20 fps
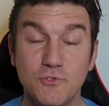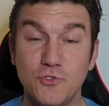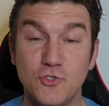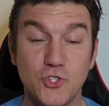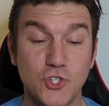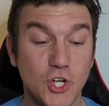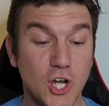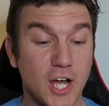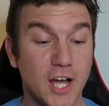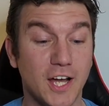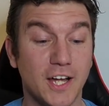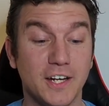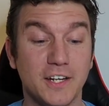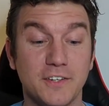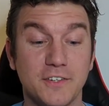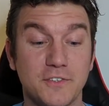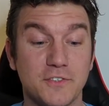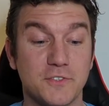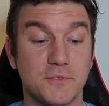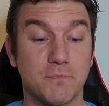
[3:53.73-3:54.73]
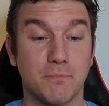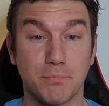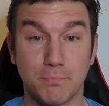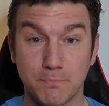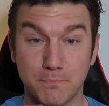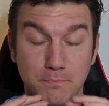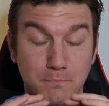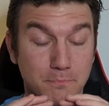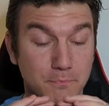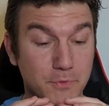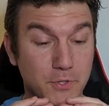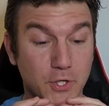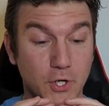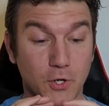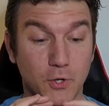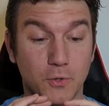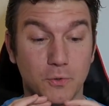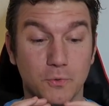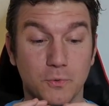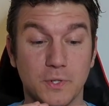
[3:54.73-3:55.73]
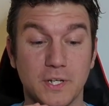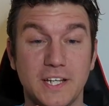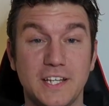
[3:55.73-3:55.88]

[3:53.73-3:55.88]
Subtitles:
John's, you know,